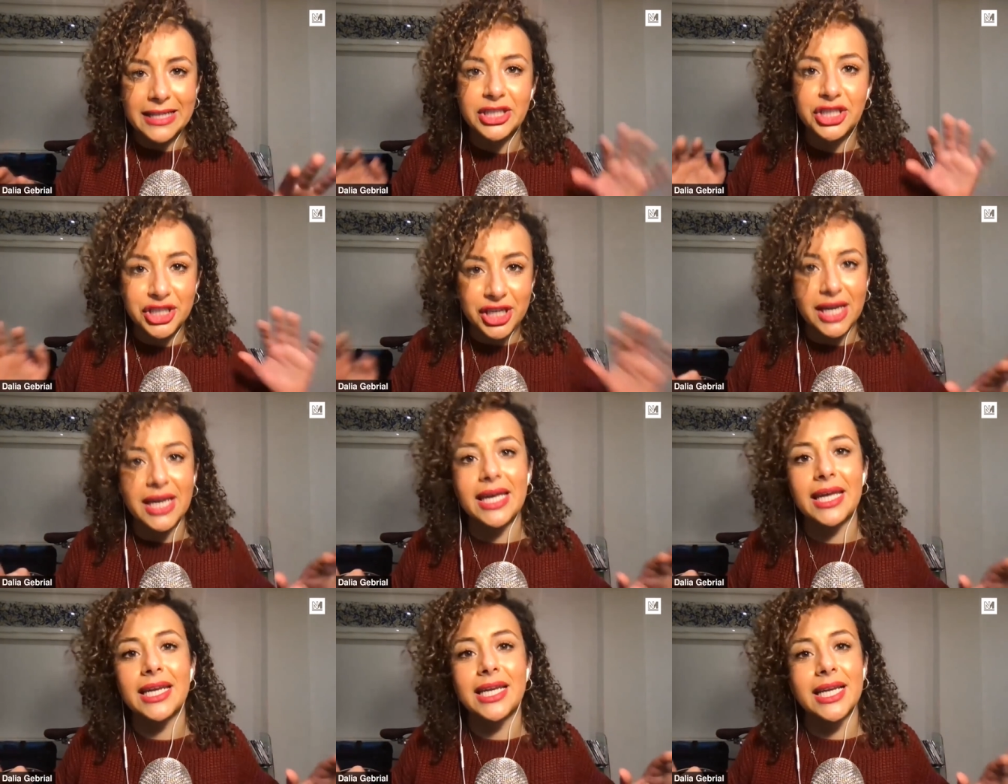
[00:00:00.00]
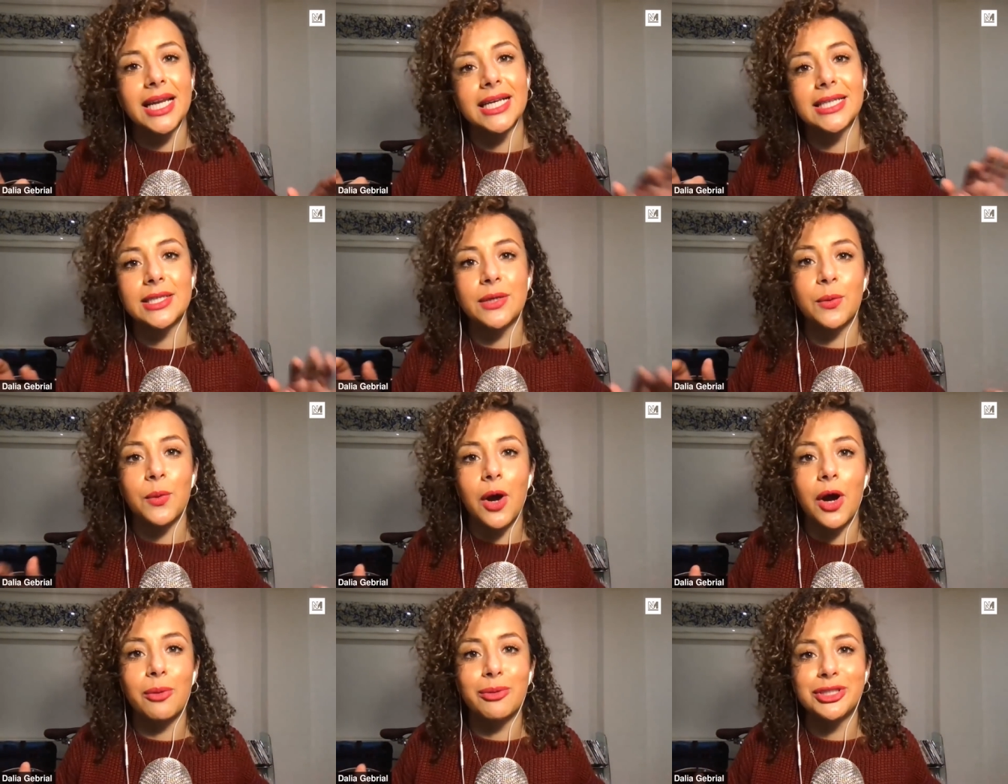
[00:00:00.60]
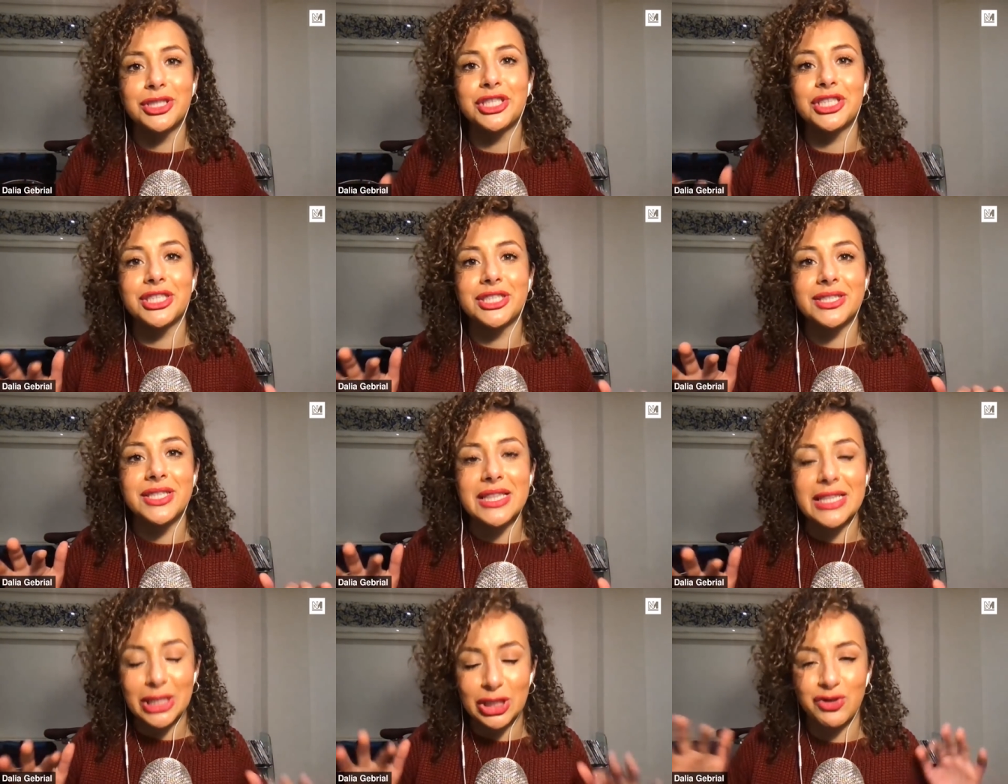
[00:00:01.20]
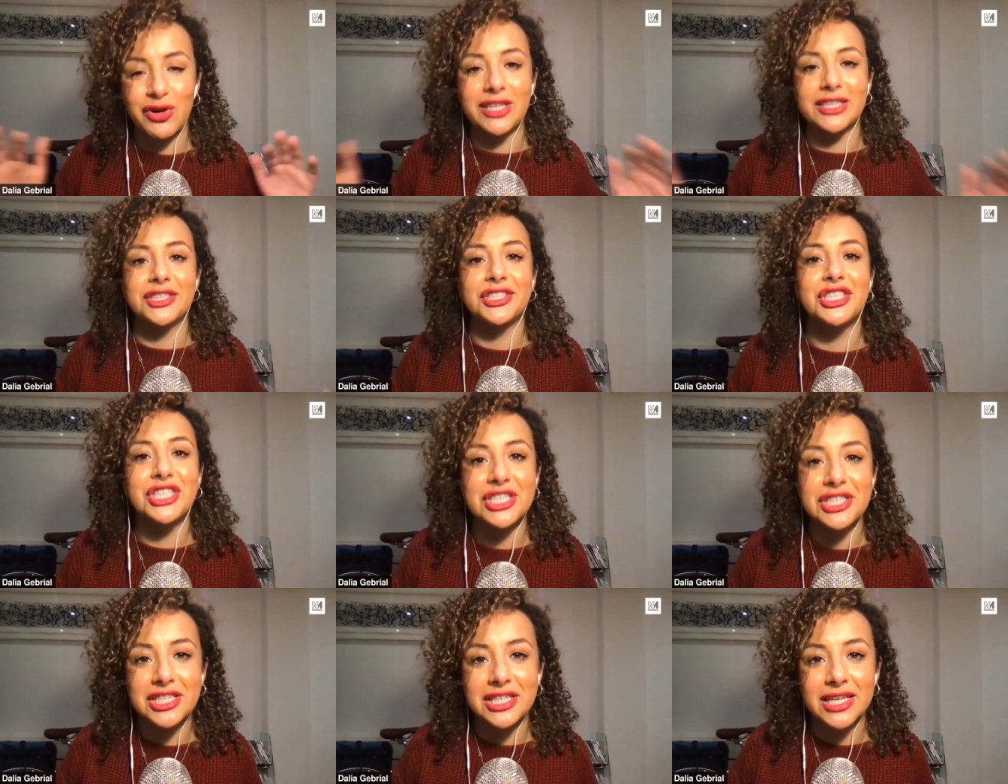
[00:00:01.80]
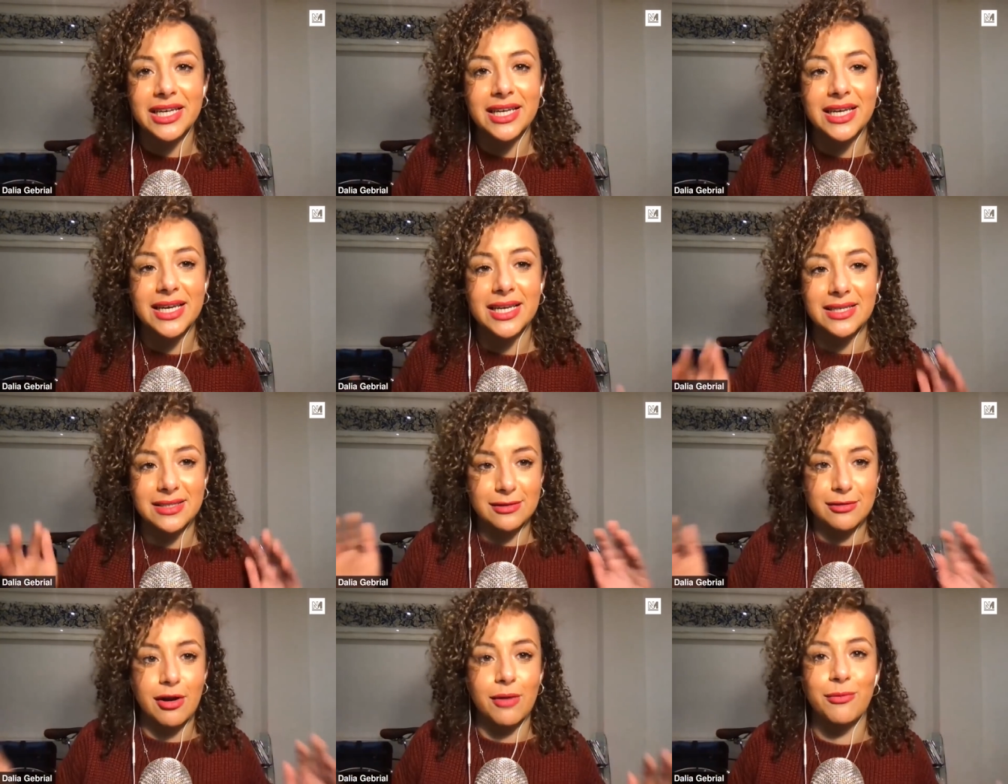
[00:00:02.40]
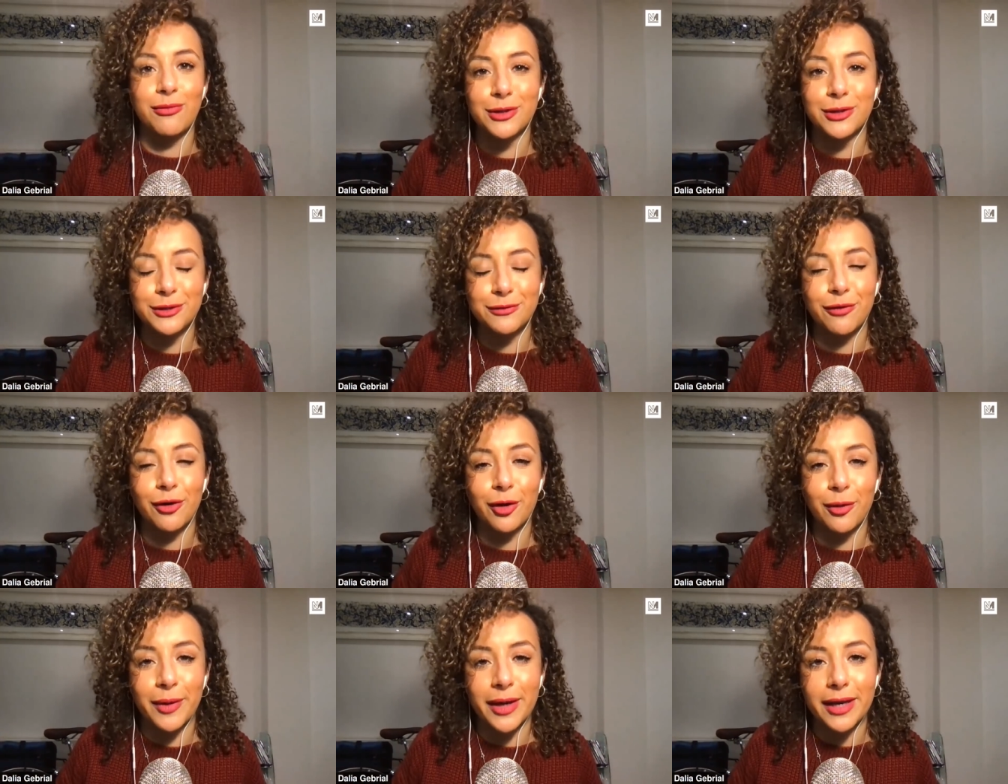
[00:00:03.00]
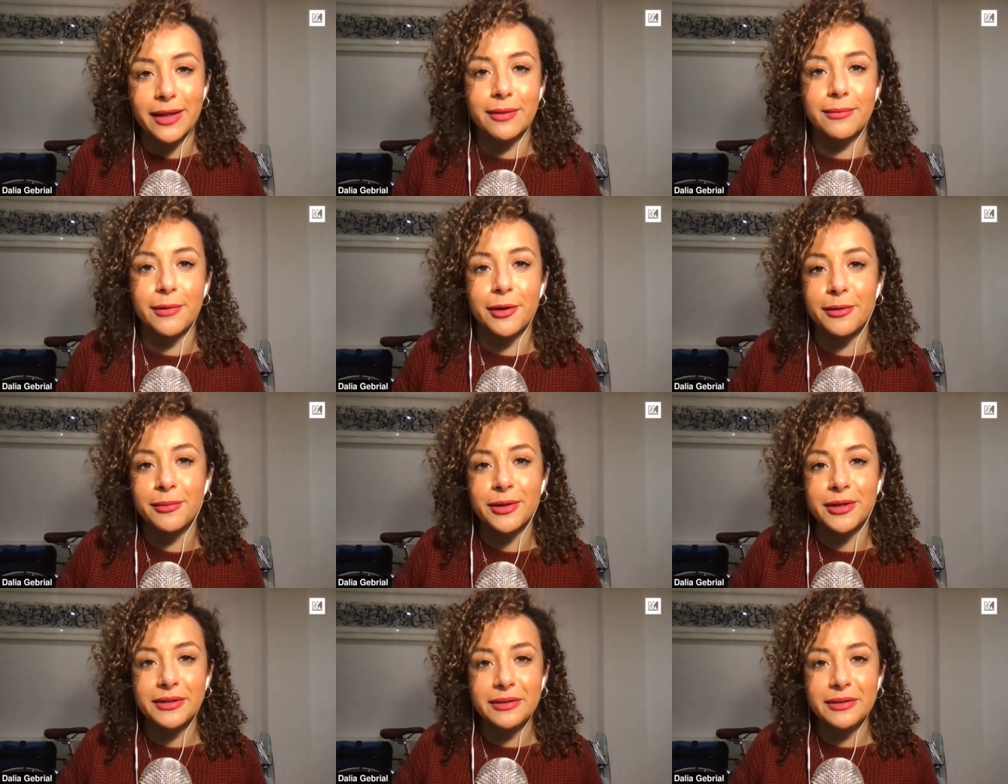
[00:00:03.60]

play chicken, as it were, which is the strategy that Keir Starmer is following at the